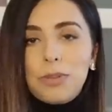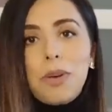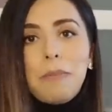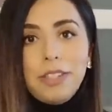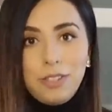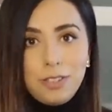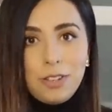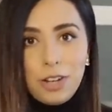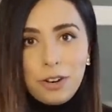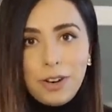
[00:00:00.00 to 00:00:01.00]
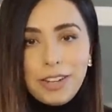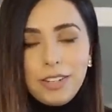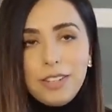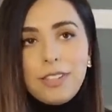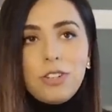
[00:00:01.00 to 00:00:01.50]
So I messaged the Dear
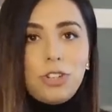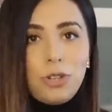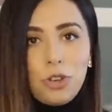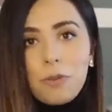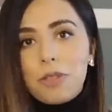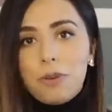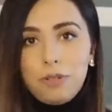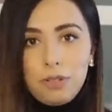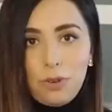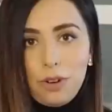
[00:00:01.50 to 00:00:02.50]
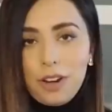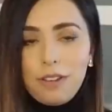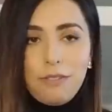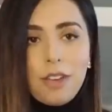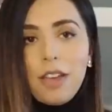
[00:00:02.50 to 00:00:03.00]
Rentist, and she told me the whole story
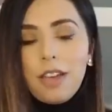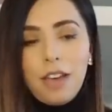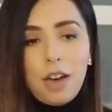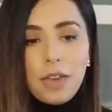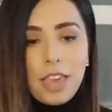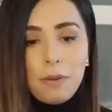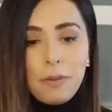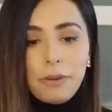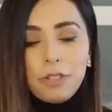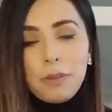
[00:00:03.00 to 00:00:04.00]
of how it came about.